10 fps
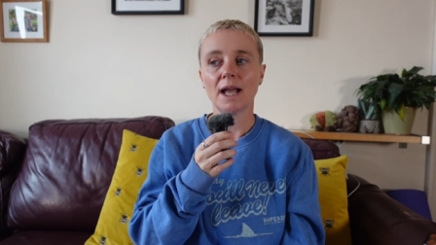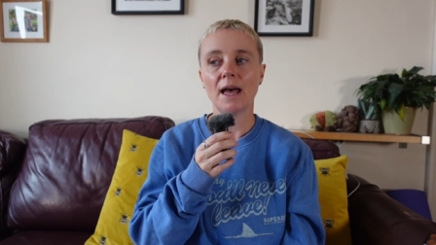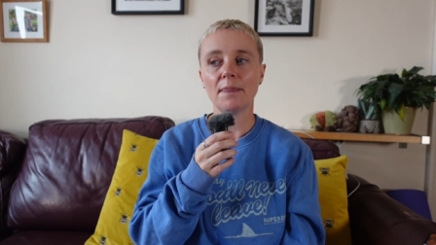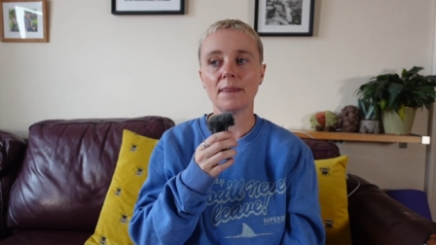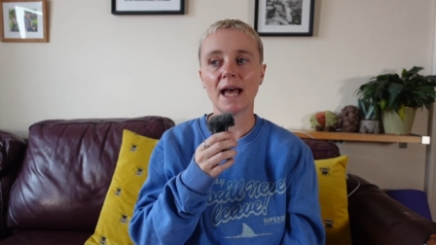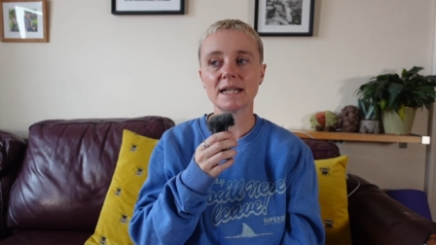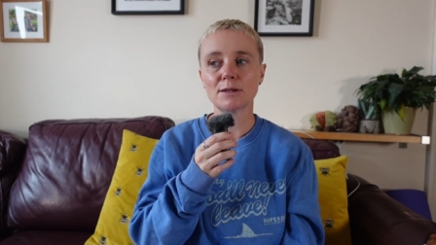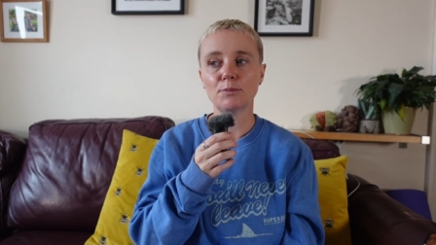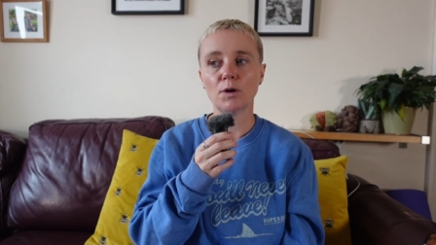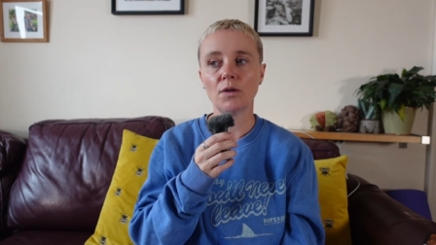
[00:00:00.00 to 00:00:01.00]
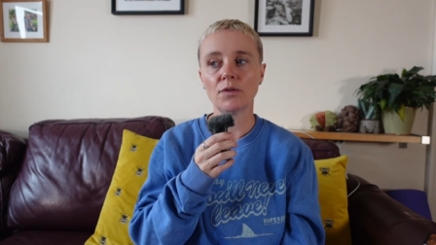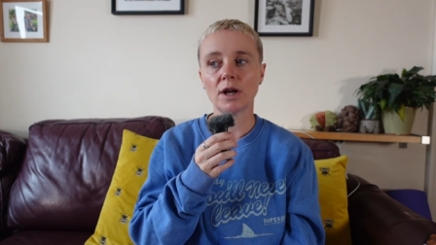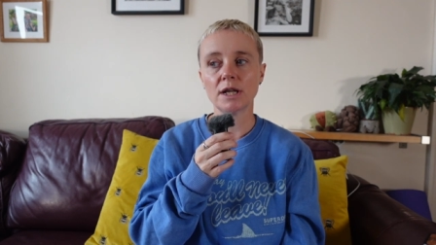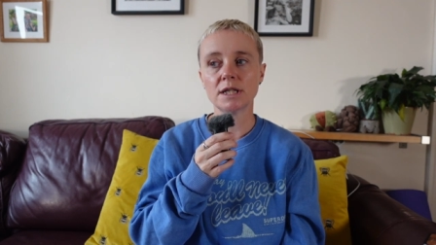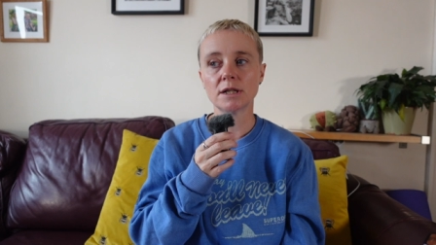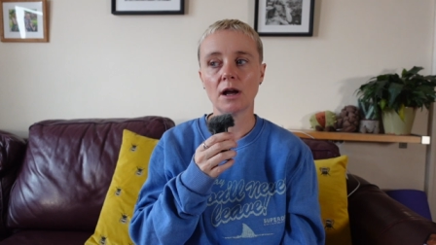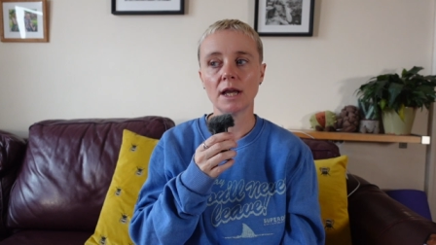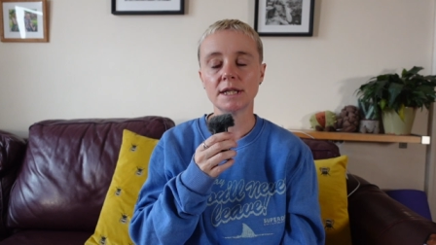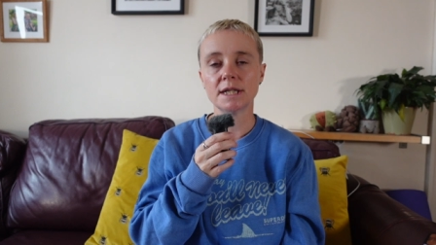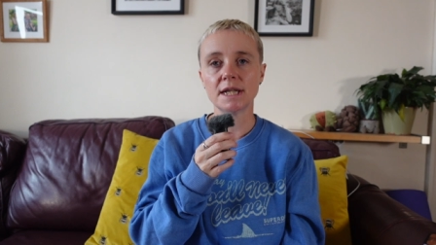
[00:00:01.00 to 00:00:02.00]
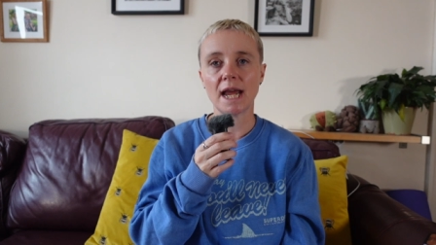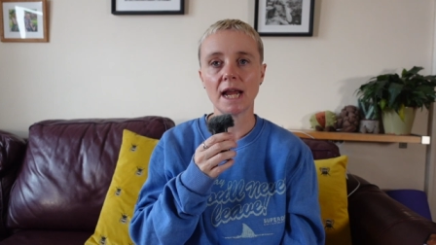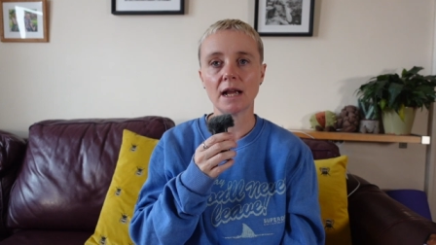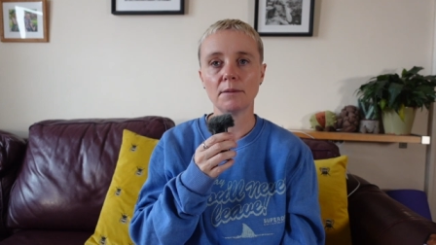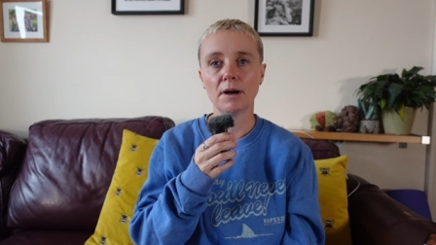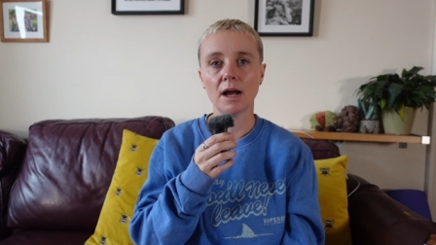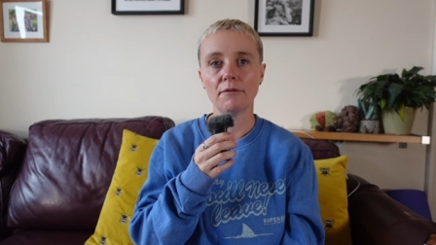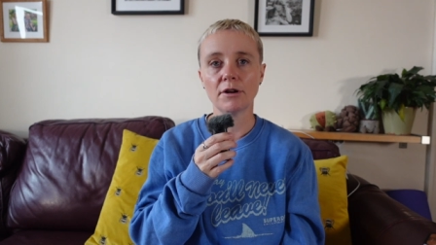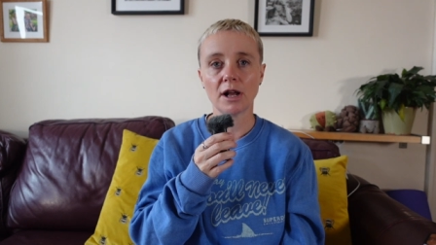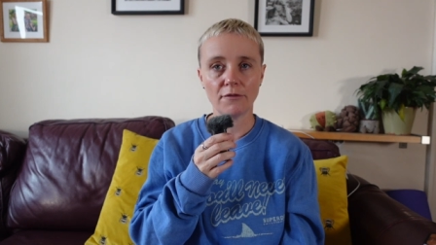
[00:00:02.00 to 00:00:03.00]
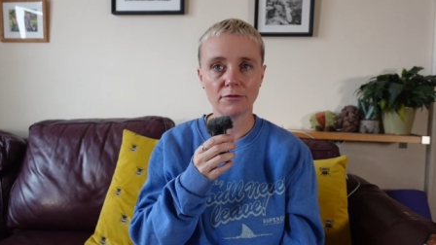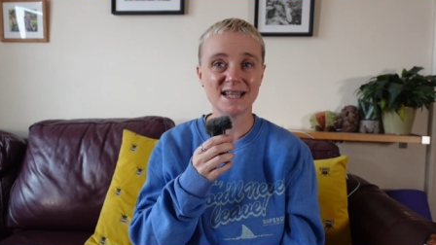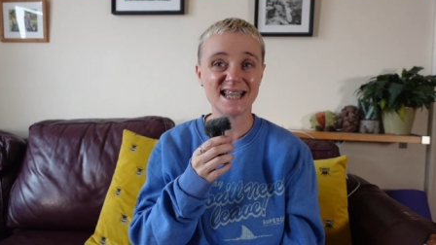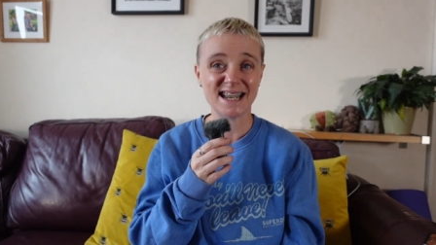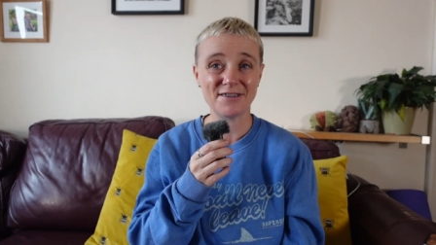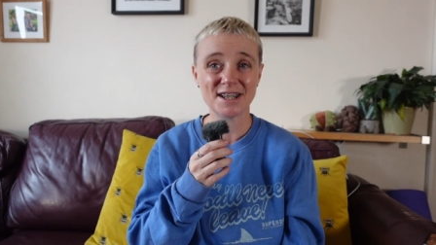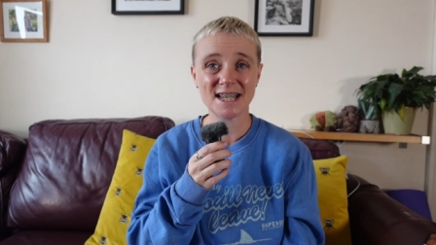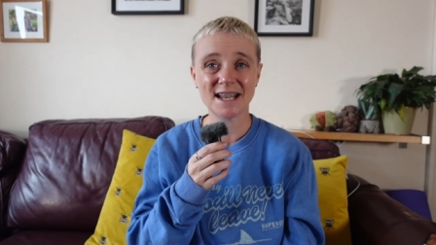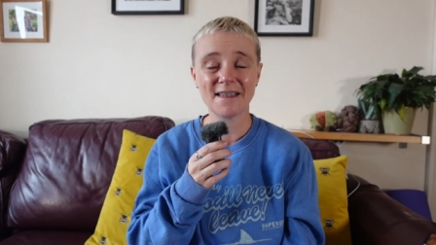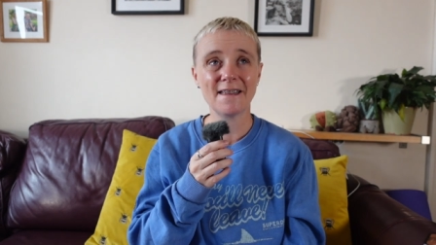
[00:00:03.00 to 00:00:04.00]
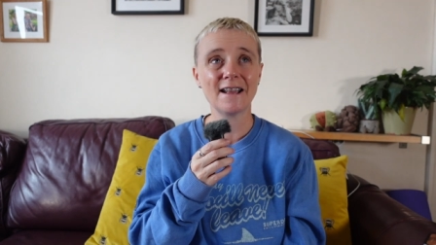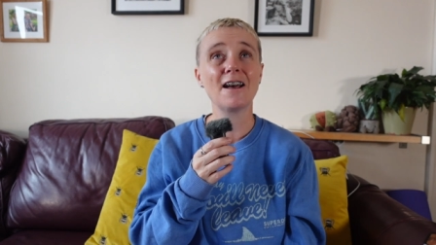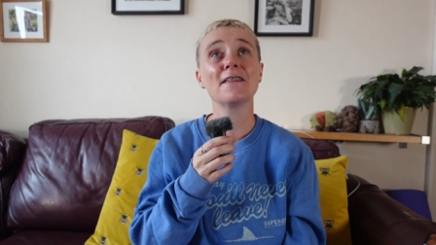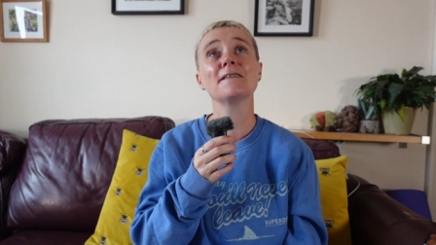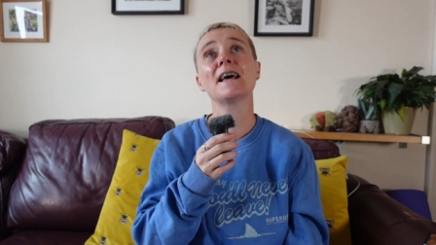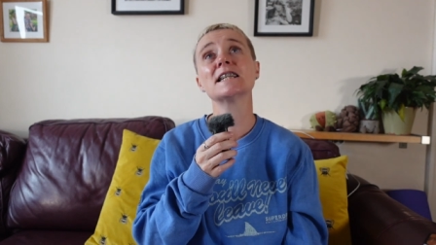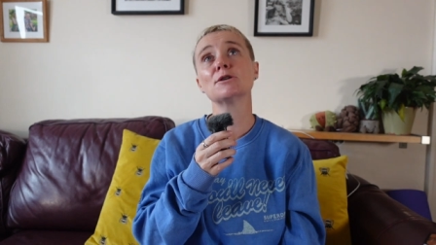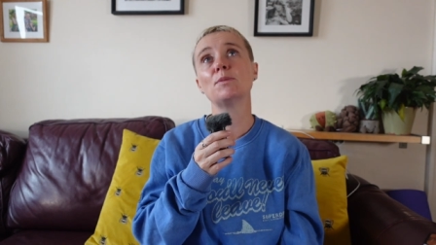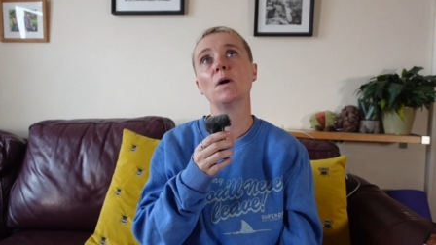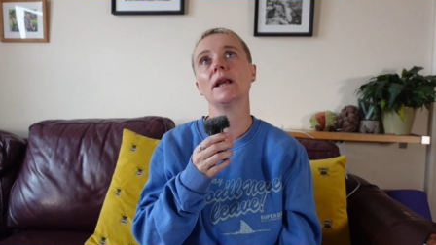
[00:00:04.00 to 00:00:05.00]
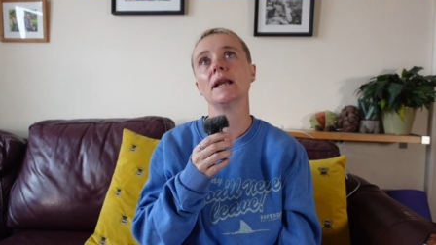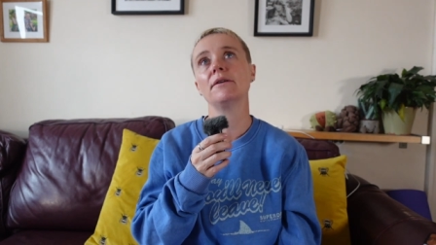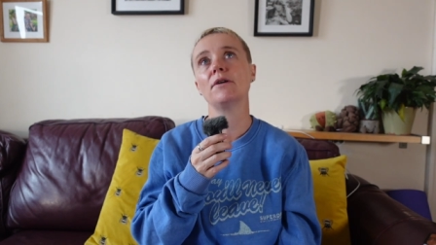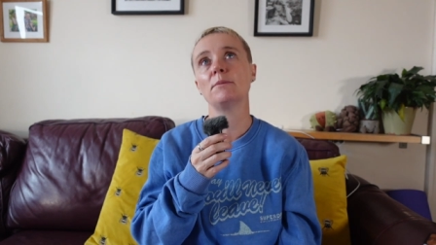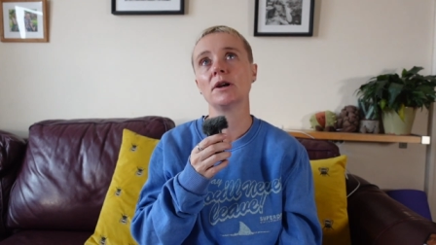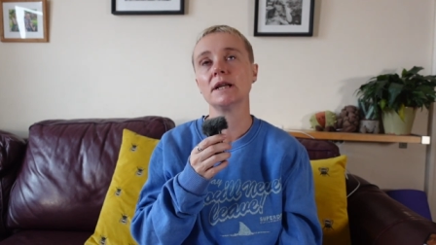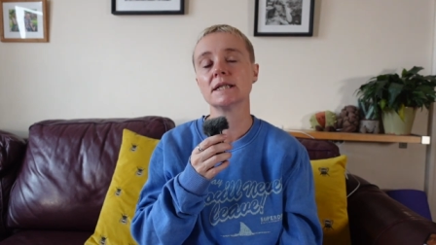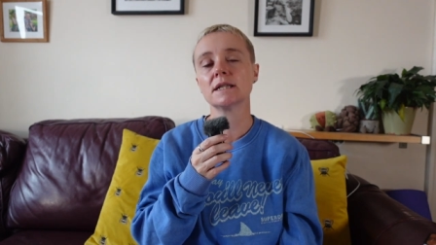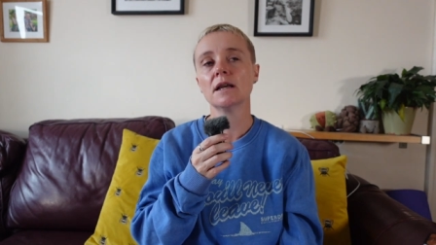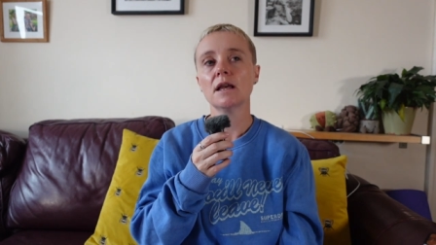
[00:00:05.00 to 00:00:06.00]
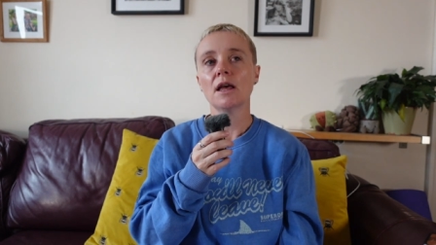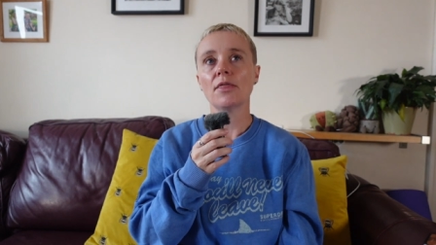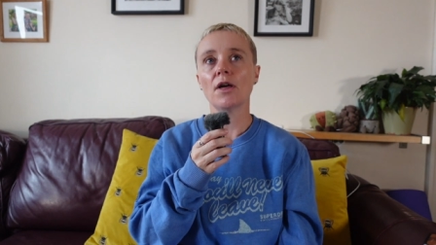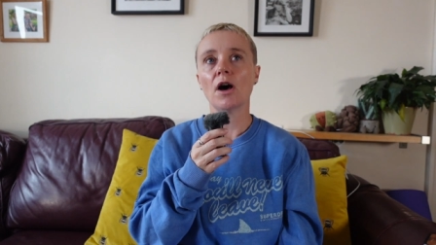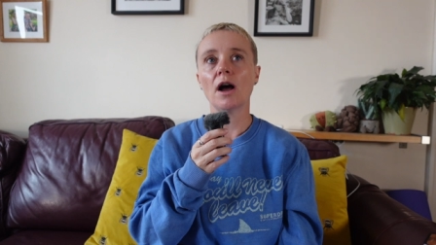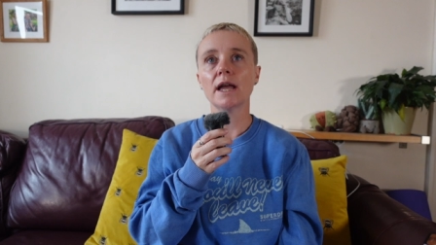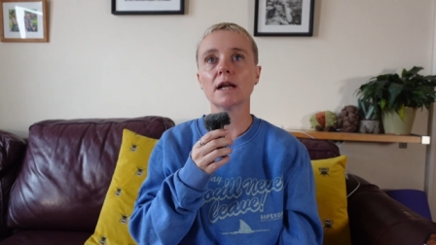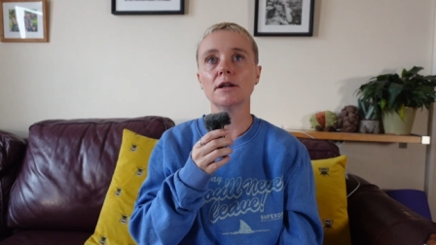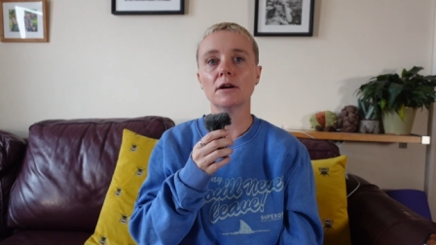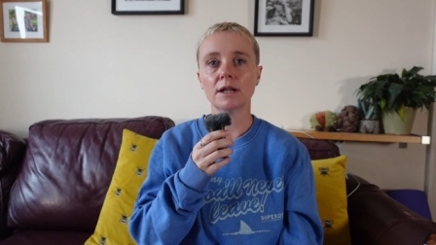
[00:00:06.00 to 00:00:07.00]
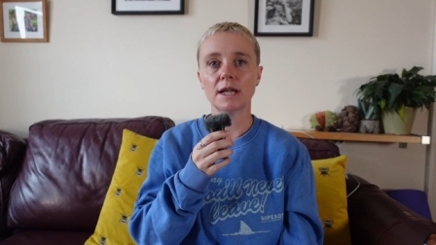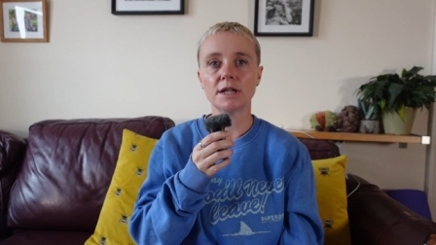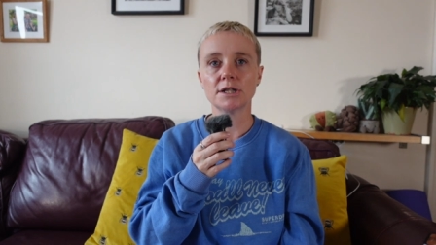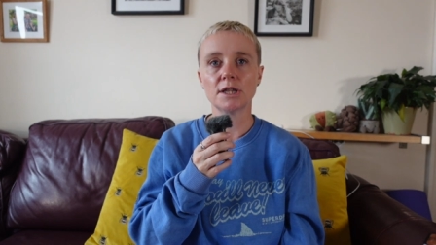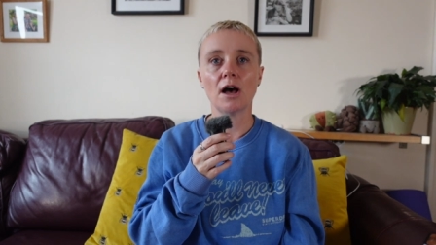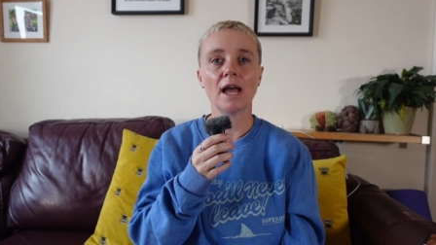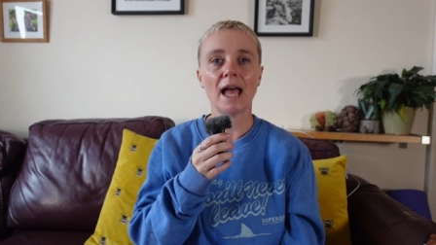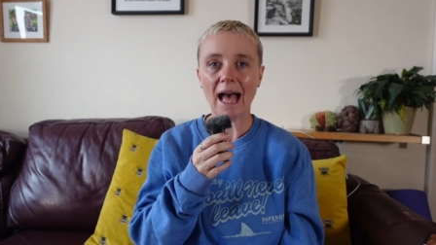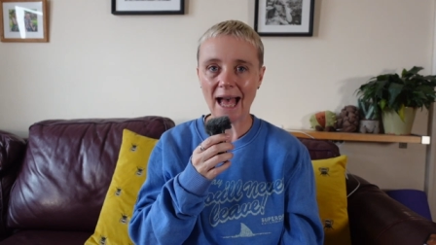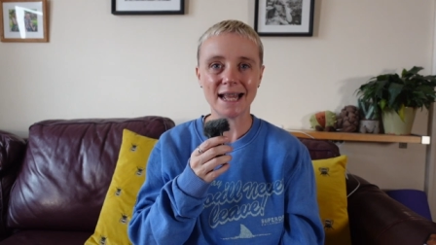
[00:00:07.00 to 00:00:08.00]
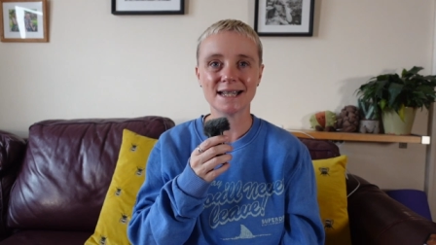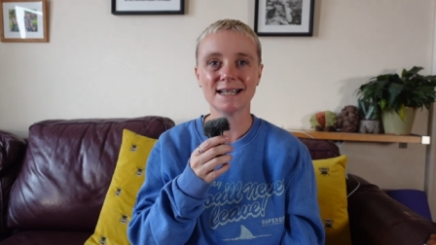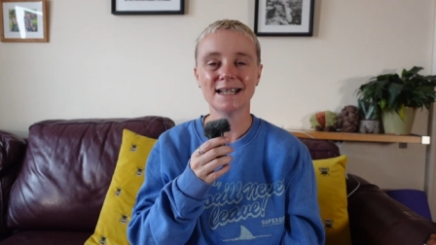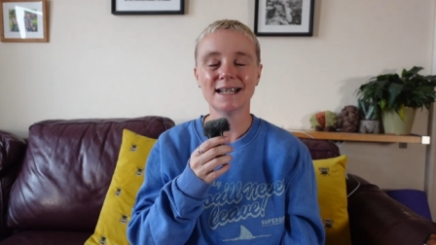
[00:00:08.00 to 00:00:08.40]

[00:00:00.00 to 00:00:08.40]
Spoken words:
And that's the point that I started to take my recovery seriously, I think. I think that's the point, if I'm honest, that I acknowledged that I had